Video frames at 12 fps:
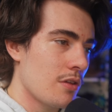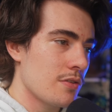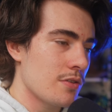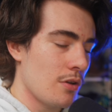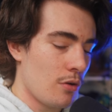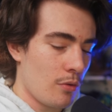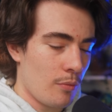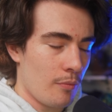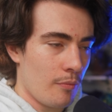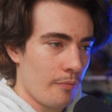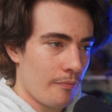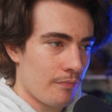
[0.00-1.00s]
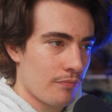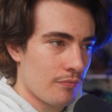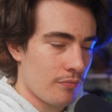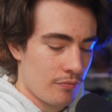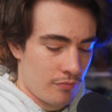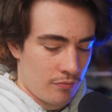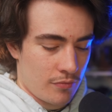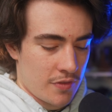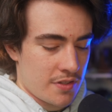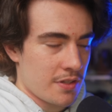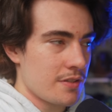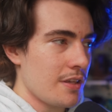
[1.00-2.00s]
So
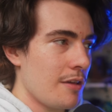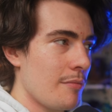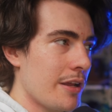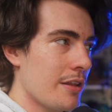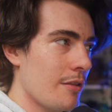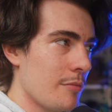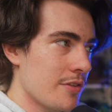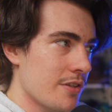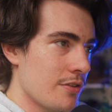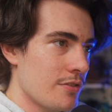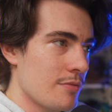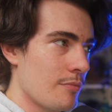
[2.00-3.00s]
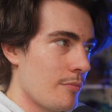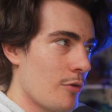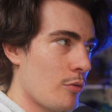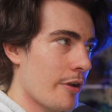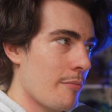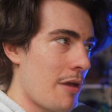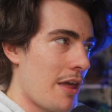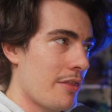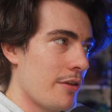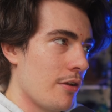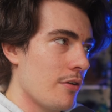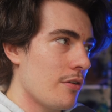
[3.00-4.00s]
$68.90. I'm just gonna do some quick math
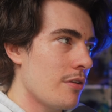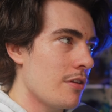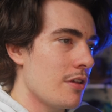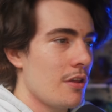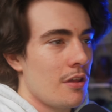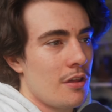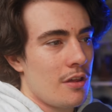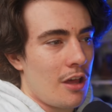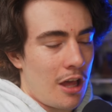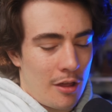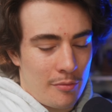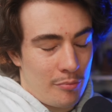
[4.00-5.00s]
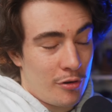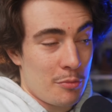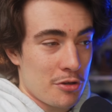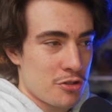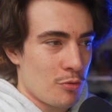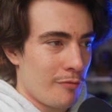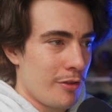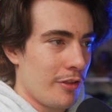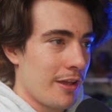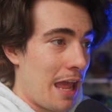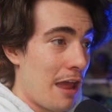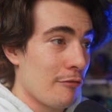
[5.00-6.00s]
here. Pretty much
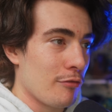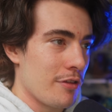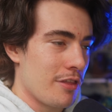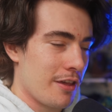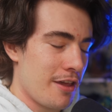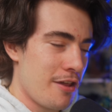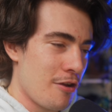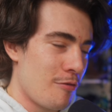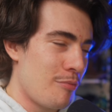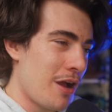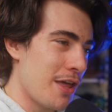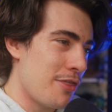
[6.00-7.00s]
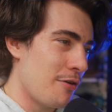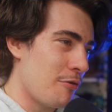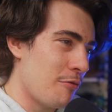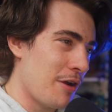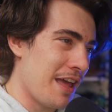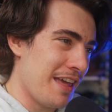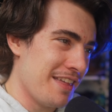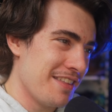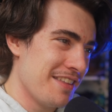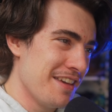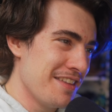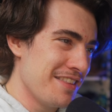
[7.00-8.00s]
revealing everything here, by the way.
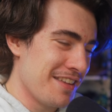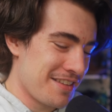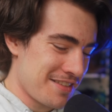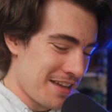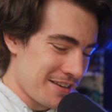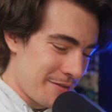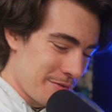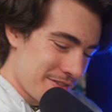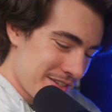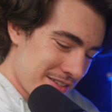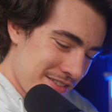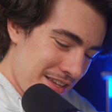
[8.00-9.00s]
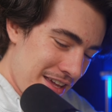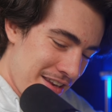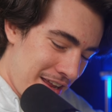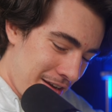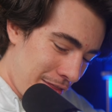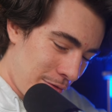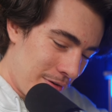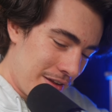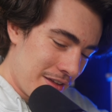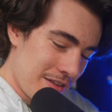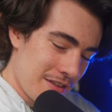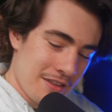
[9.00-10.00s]
The exact number is
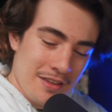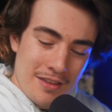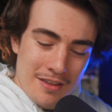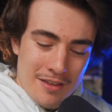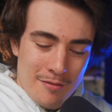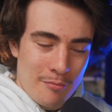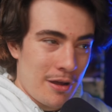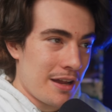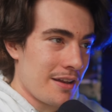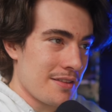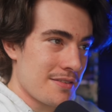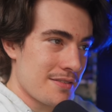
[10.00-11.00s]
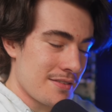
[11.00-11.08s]
$68.93 minus